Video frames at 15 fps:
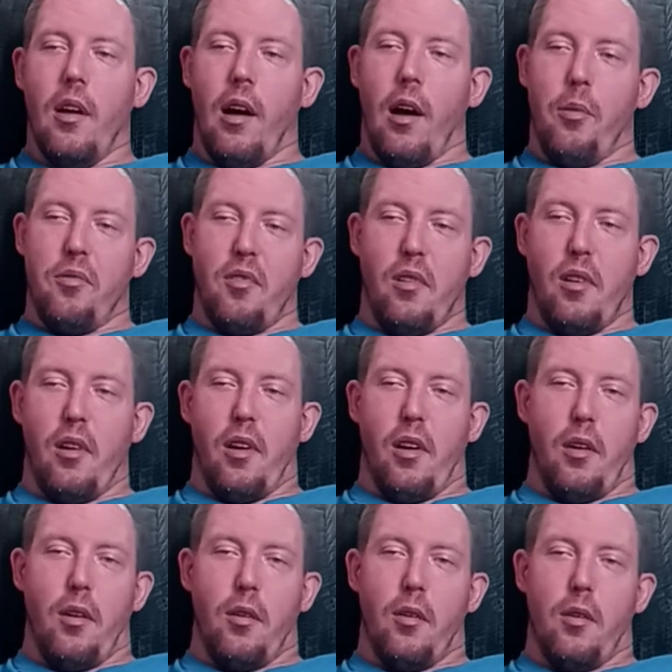I was
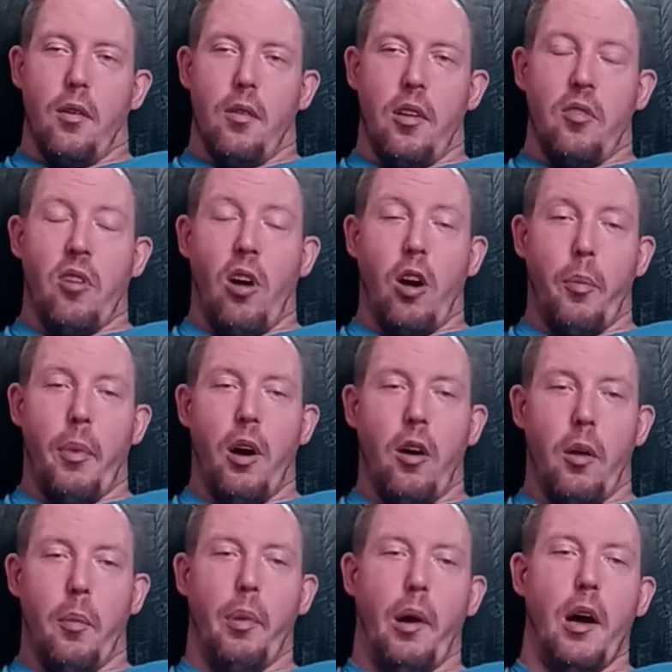like, they talk about it
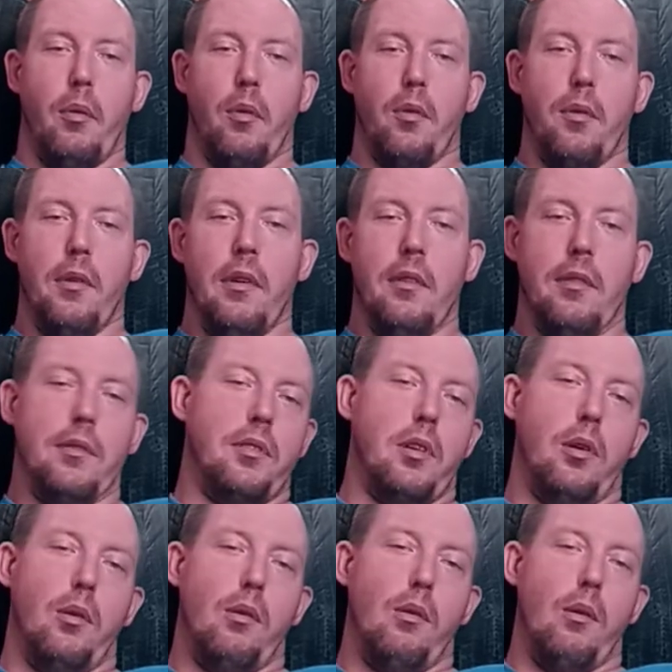in the Bible. And
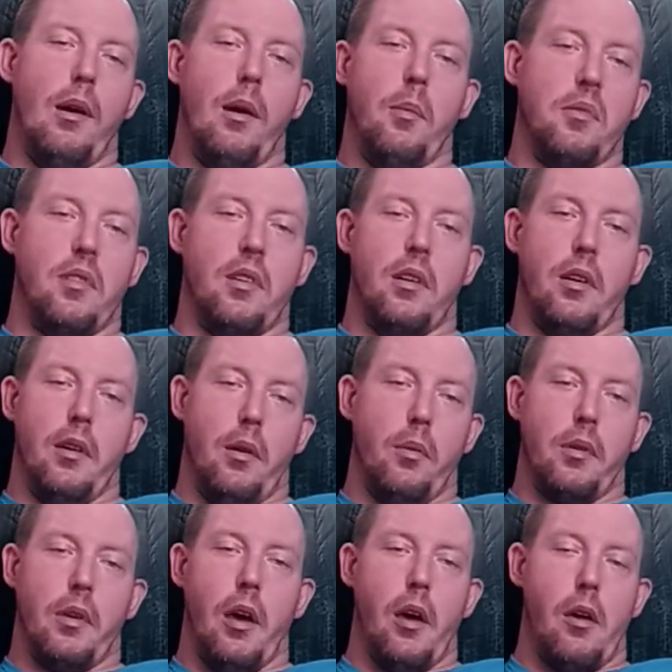so I was like,
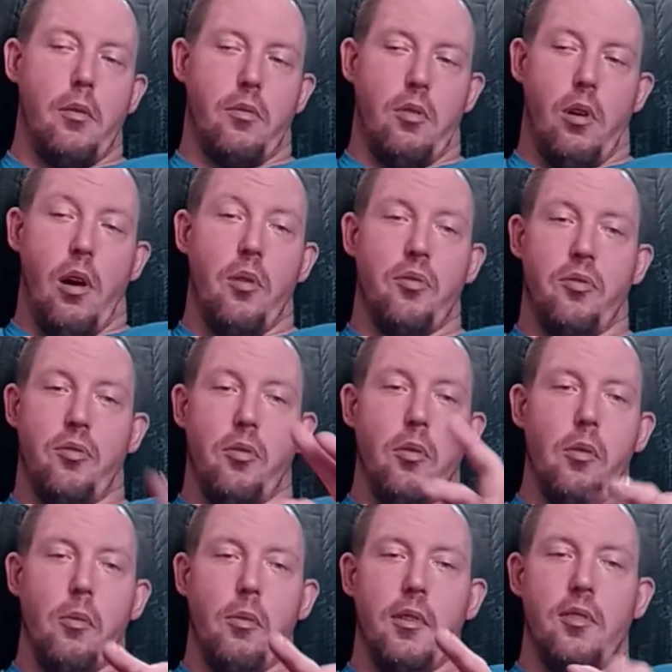okay, so I was
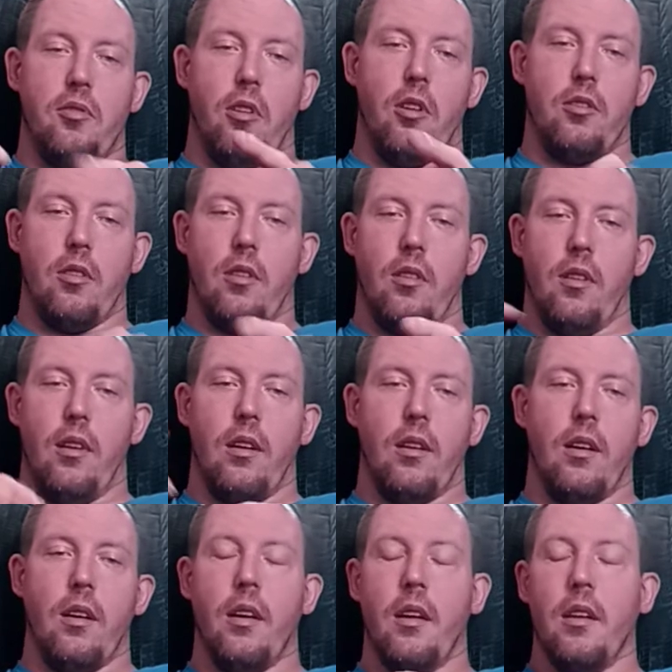doing research
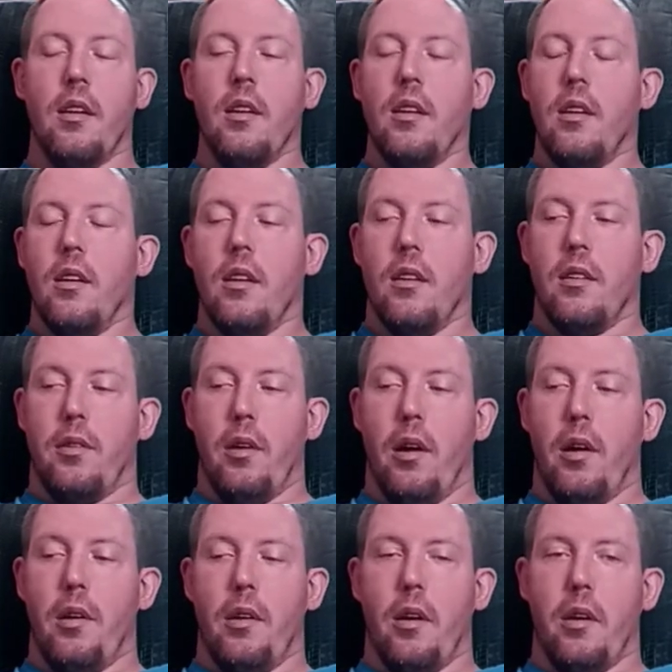online,
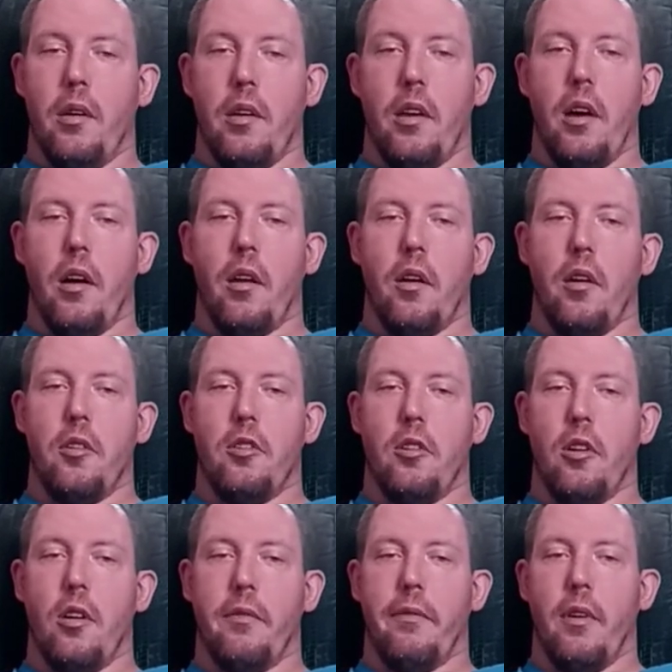yada, yada, yada,
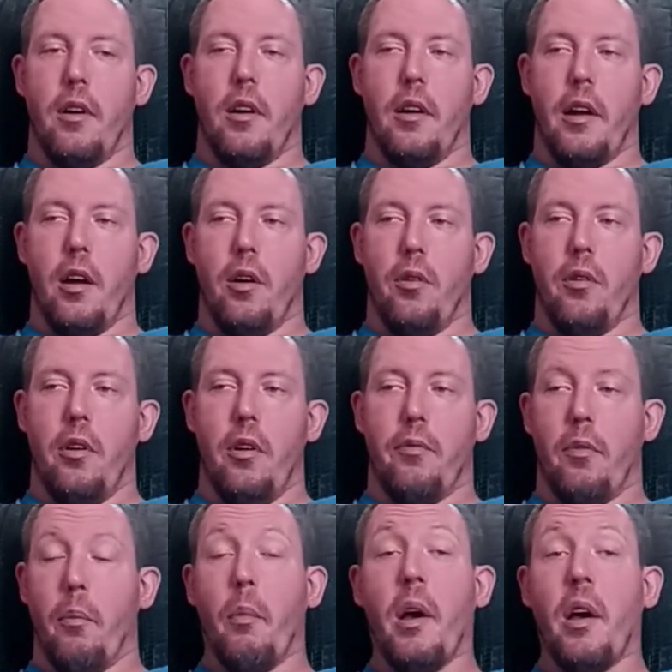trying to find out
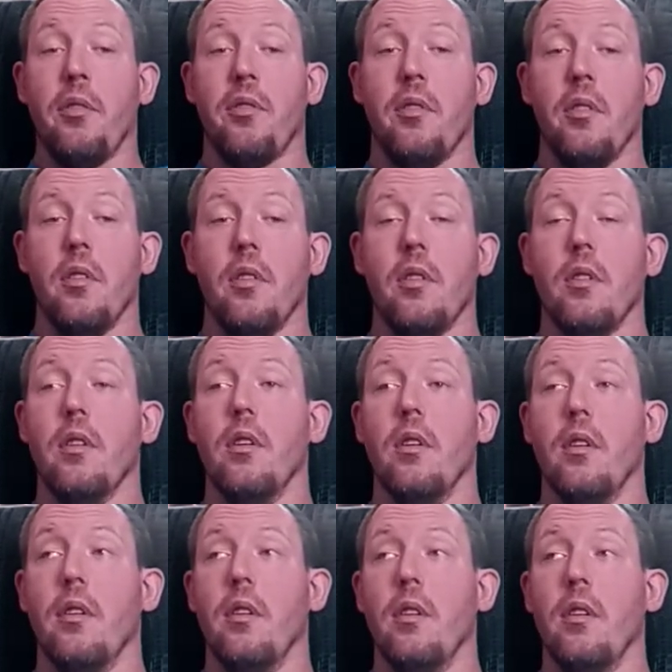information,
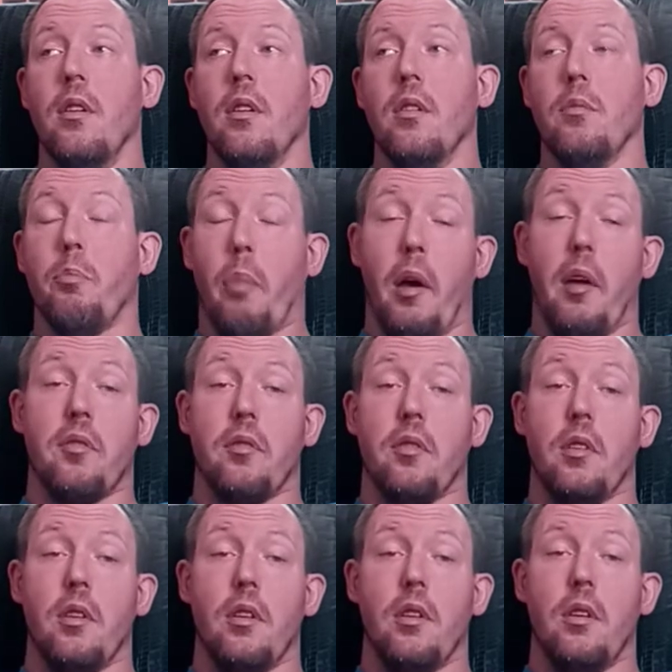and
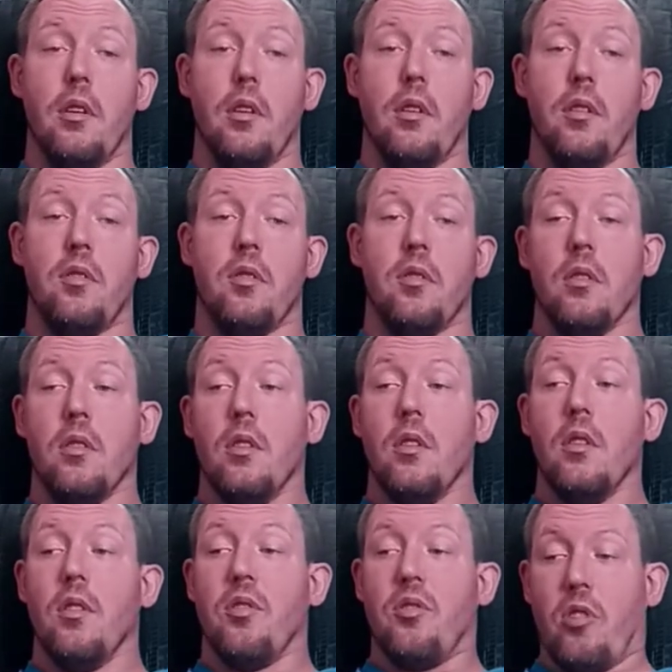basically is
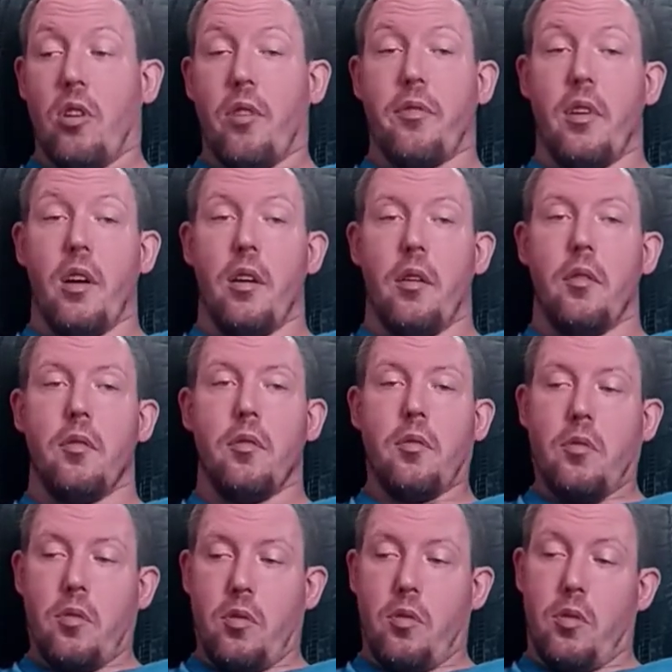stuff that
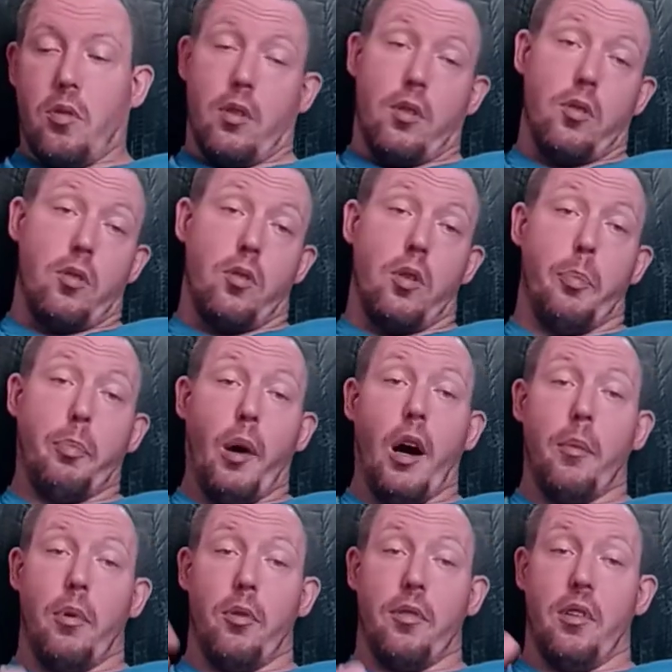the
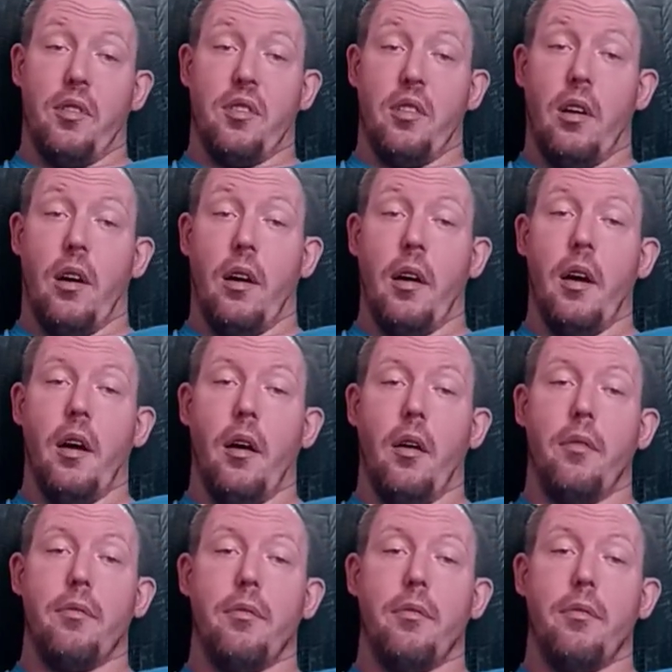Bible does not have.